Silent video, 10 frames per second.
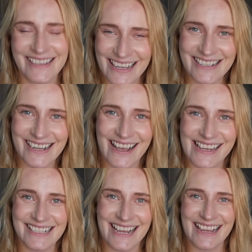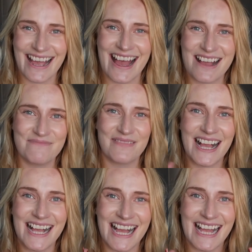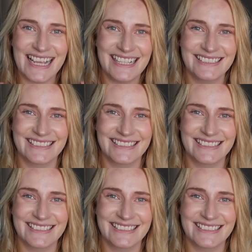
Thanks guys, take care, bye.